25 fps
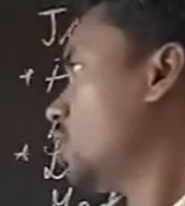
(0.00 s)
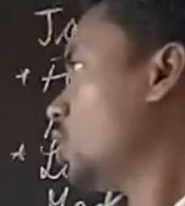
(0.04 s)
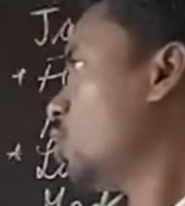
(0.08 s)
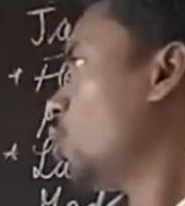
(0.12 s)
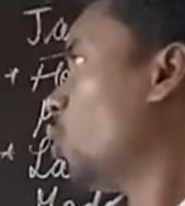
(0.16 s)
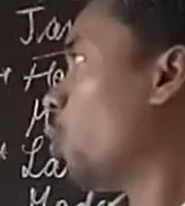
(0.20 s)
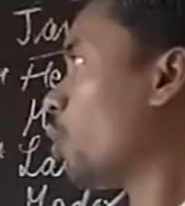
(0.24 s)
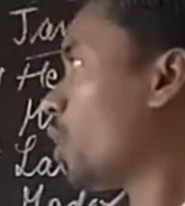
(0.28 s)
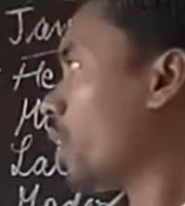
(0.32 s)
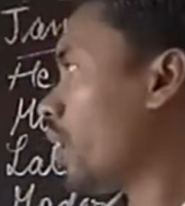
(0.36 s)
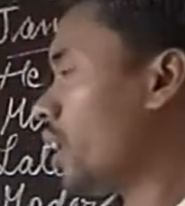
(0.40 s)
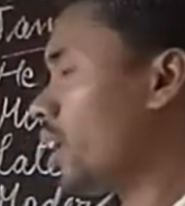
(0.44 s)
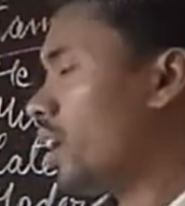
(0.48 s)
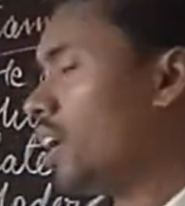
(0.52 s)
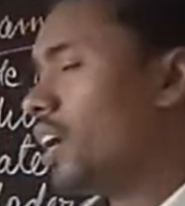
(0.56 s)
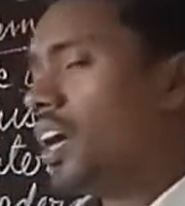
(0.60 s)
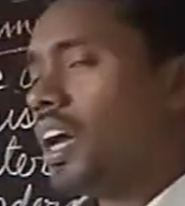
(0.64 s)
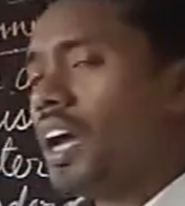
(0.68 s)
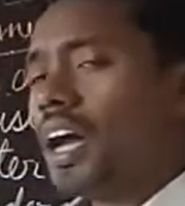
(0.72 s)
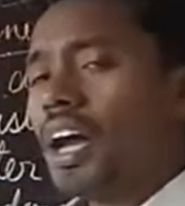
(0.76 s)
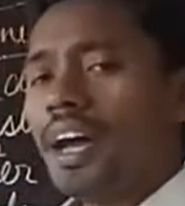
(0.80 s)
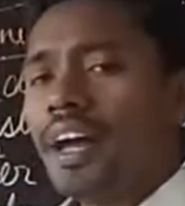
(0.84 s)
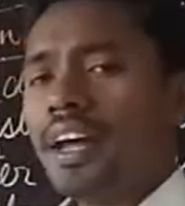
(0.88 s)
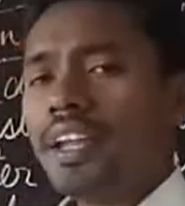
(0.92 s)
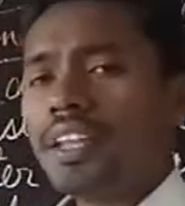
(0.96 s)
Okay,
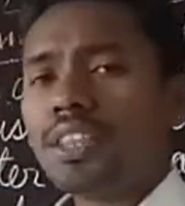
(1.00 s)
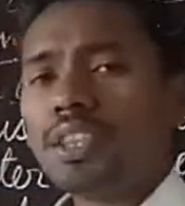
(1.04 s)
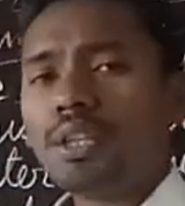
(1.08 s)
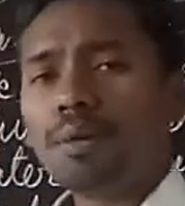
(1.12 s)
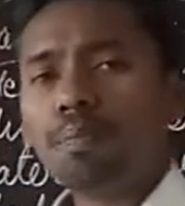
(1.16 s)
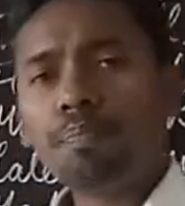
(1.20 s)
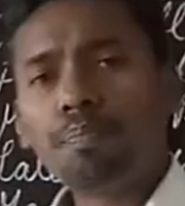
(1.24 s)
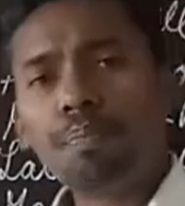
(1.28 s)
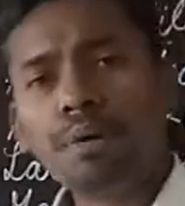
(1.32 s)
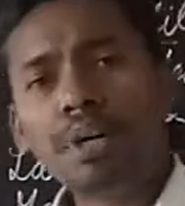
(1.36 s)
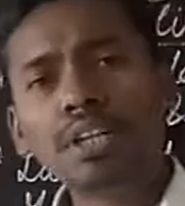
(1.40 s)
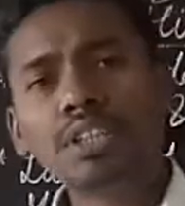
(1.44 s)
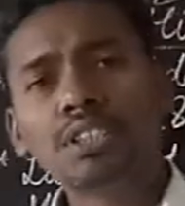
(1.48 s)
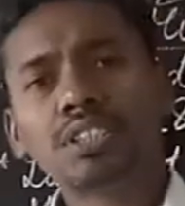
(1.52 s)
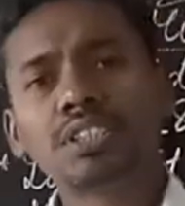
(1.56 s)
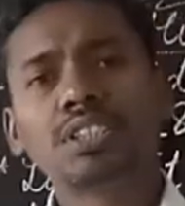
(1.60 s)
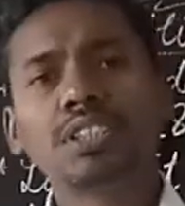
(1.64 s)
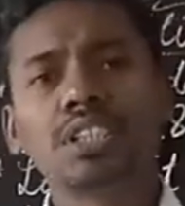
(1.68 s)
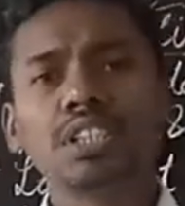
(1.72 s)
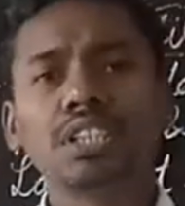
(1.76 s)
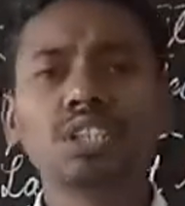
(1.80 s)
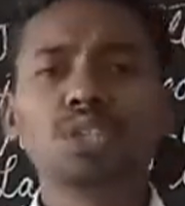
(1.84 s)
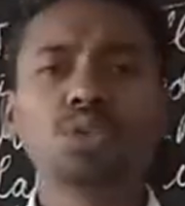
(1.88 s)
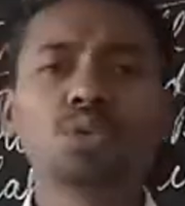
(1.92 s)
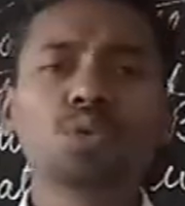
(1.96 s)
and the
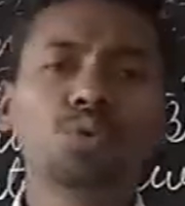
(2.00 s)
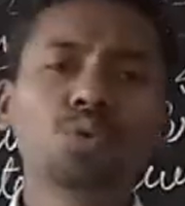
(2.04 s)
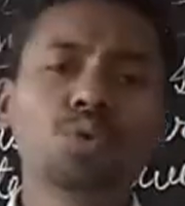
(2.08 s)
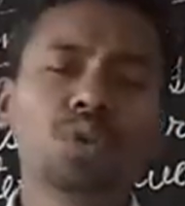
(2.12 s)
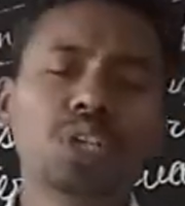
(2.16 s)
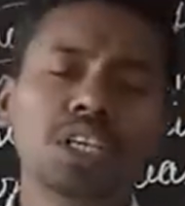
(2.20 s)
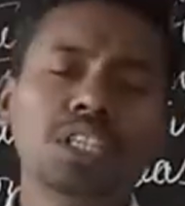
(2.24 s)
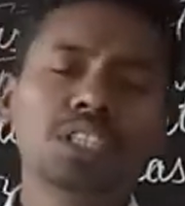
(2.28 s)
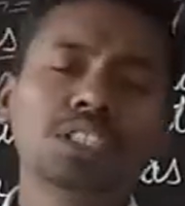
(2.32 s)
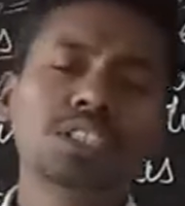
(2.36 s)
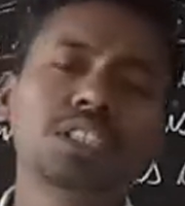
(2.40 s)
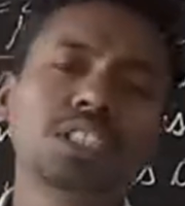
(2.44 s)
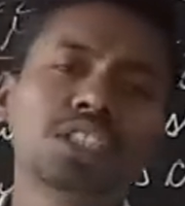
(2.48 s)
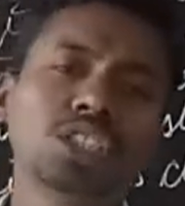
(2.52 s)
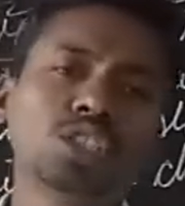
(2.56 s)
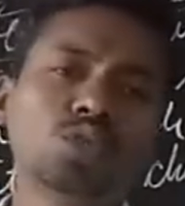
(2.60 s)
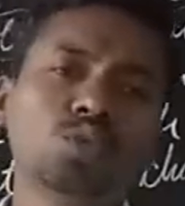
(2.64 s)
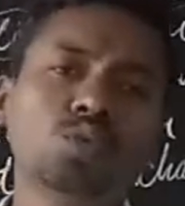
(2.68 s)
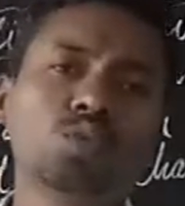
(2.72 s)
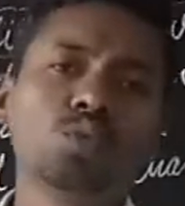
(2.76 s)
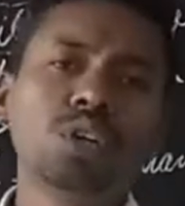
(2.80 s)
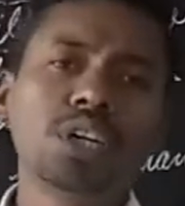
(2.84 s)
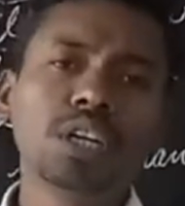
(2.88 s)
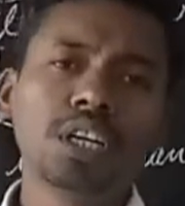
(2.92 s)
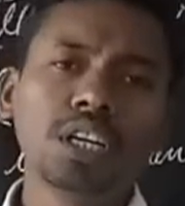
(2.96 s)
person who does this
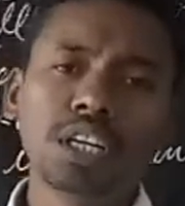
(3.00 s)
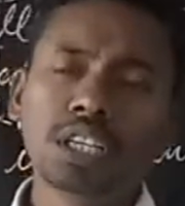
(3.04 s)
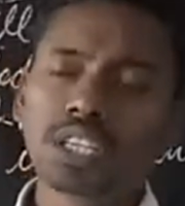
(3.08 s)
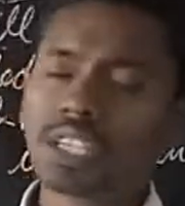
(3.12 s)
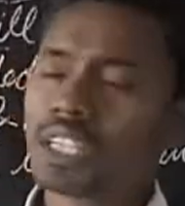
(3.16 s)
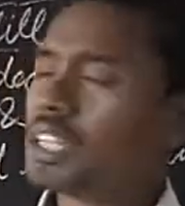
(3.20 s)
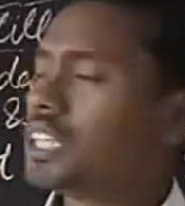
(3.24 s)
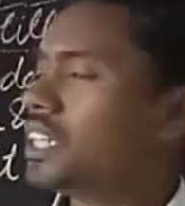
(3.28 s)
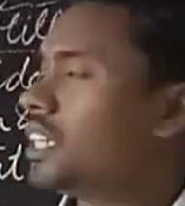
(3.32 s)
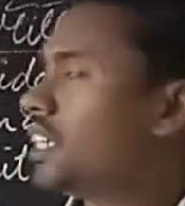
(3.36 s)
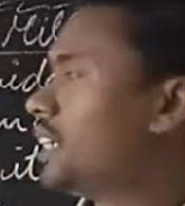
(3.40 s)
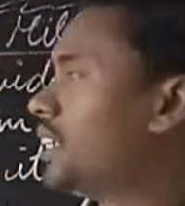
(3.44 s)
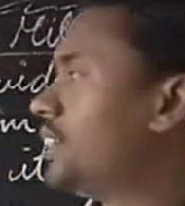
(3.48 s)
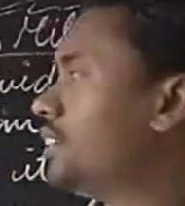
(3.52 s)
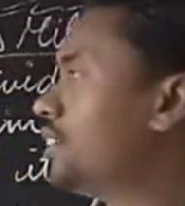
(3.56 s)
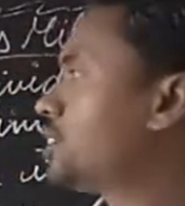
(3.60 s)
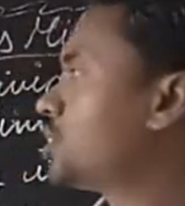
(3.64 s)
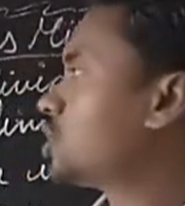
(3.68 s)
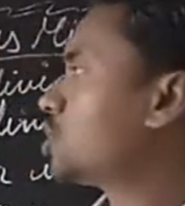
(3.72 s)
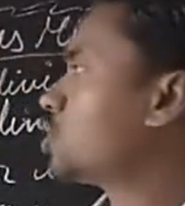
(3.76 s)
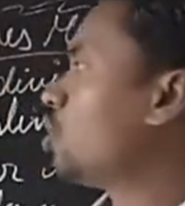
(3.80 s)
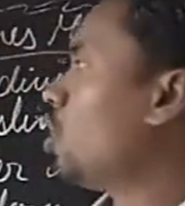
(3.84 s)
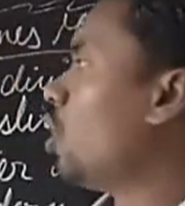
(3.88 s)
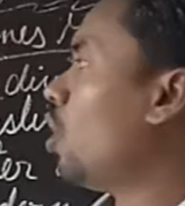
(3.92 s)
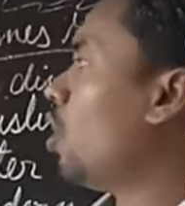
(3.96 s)
work
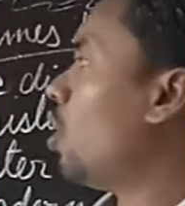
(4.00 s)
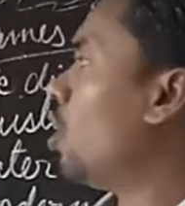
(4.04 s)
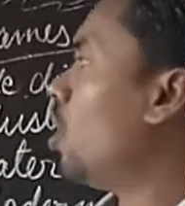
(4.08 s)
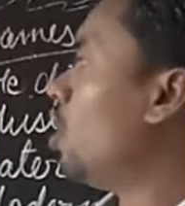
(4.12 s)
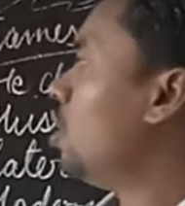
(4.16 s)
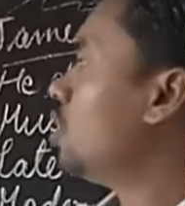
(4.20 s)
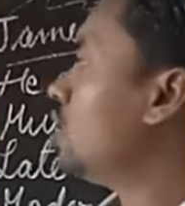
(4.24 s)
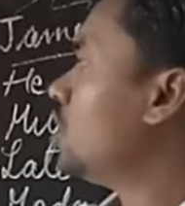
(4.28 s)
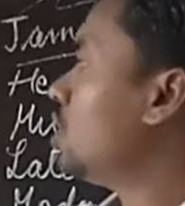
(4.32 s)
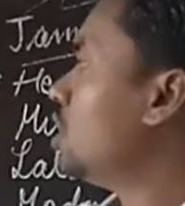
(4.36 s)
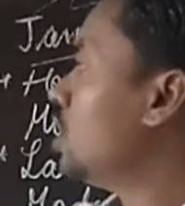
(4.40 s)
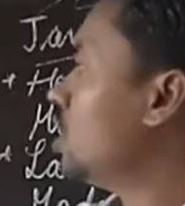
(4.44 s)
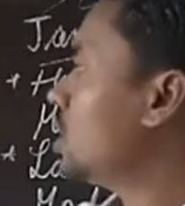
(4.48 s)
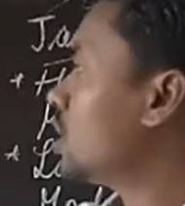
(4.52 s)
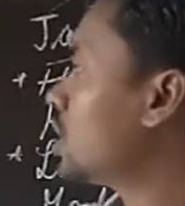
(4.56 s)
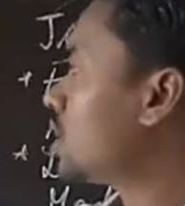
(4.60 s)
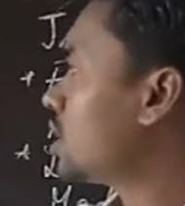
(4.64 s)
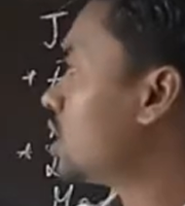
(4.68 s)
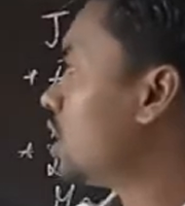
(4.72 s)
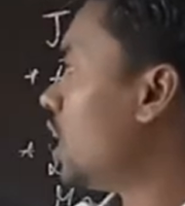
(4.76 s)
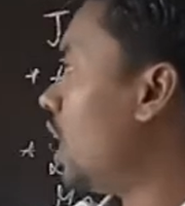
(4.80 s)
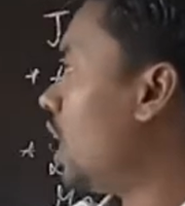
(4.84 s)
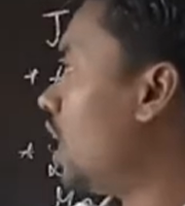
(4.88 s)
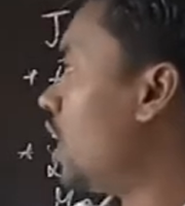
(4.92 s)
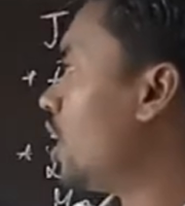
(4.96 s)
is called
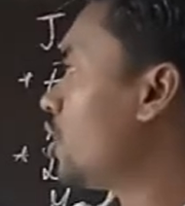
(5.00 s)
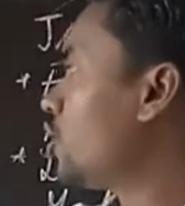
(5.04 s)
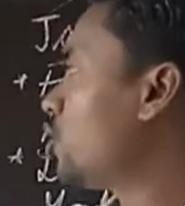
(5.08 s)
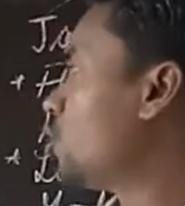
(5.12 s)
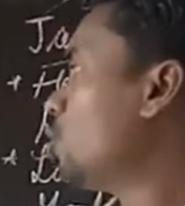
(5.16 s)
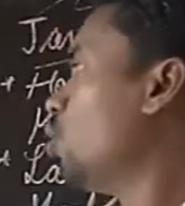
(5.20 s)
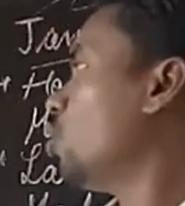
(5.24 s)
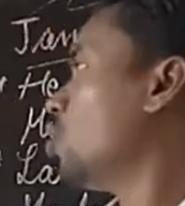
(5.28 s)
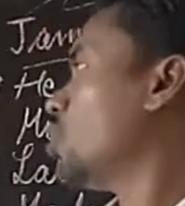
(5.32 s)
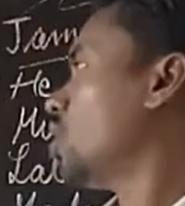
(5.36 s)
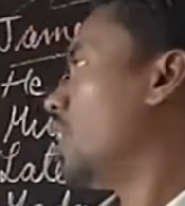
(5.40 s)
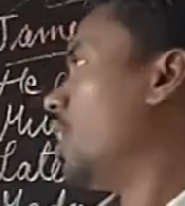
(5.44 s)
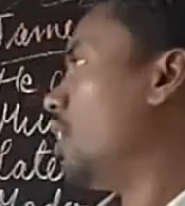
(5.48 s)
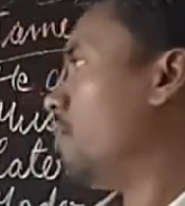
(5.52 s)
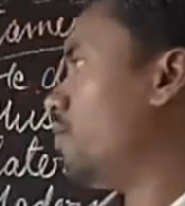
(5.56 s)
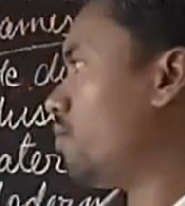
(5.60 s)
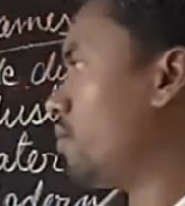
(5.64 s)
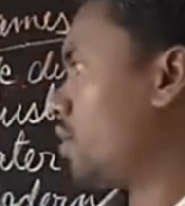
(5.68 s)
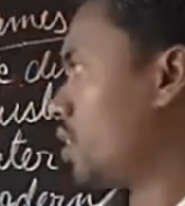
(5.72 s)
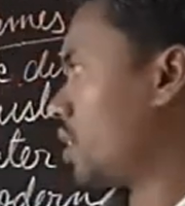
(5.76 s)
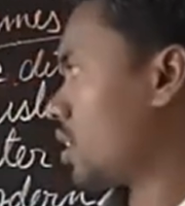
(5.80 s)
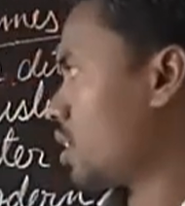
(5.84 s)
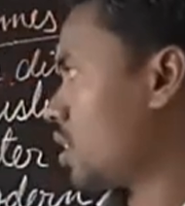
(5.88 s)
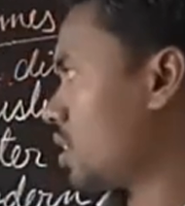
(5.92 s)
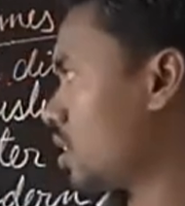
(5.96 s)
cartographer.